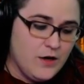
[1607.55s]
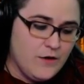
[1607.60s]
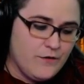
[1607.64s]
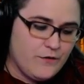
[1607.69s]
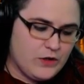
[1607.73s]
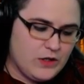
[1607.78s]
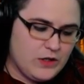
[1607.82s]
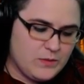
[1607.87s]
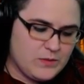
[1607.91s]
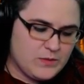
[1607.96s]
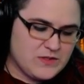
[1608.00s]

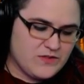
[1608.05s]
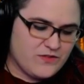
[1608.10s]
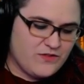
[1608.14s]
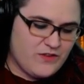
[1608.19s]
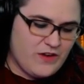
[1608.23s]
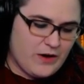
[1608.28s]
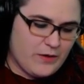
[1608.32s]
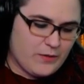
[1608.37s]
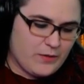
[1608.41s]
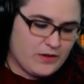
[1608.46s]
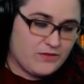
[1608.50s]
for it was a
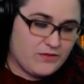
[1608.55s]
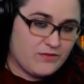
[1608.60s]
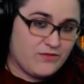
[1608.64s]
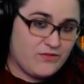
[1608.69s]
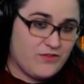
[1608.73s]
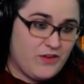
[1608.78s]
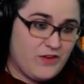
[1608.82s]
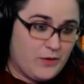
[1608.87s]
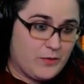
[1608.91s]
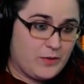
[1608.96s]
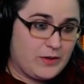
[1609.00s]
very,
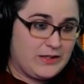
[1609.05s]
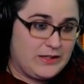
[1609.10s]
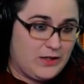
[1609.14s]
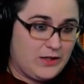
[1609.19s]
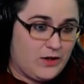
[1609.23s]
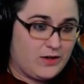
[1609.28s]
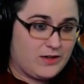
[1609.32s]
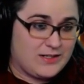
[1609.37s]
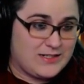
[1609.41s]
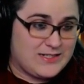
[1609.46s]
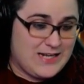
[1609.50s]
very
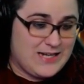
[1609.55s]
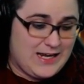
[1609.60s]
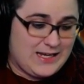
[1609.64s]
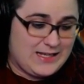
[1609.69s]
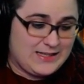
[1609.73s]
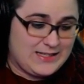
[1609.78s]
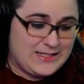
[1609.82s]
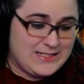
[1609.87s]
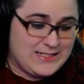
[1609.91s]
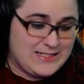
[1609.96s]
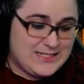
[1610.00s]
long
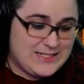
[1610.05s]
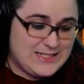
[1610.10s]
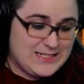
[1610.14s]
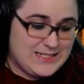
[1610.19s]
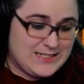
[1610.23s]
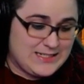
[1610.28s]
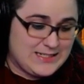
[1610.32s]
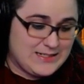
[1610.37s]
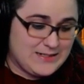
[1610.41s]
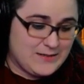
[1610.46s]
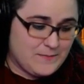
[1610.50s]
tail
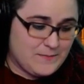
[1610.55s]
indeed.